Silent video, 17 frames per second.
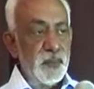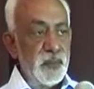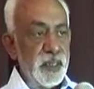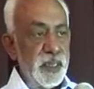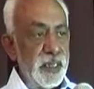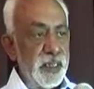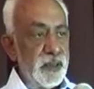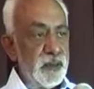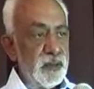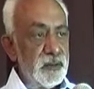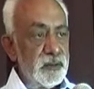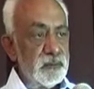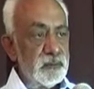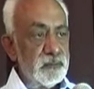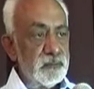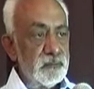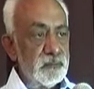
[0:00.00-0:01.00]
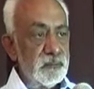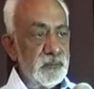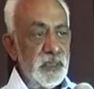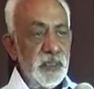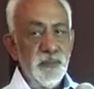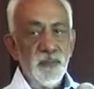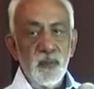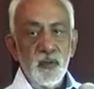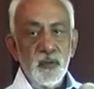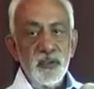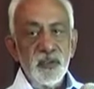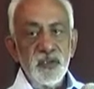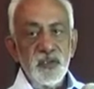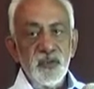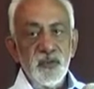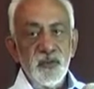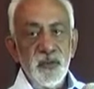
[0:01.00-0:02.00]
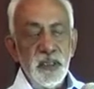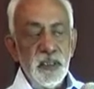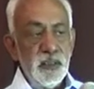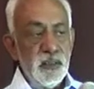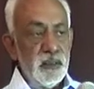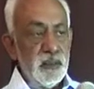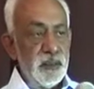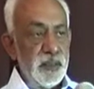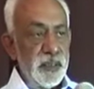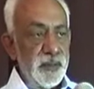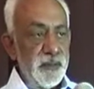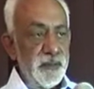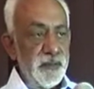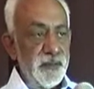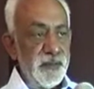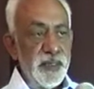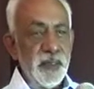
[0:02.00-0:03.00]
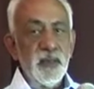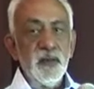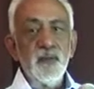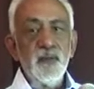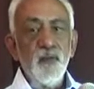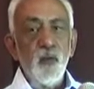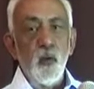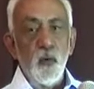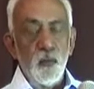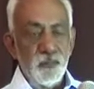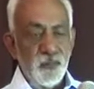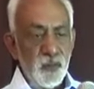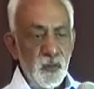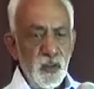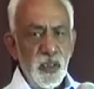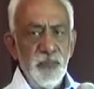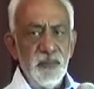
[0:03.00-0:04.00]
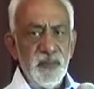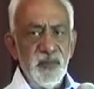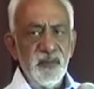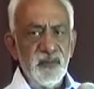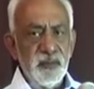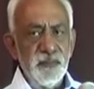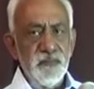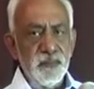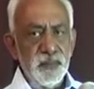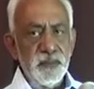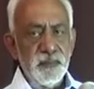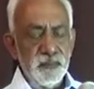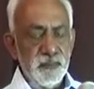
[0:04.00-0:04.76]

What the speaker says: and deep orange is 3, and red is 4, to keep things simple.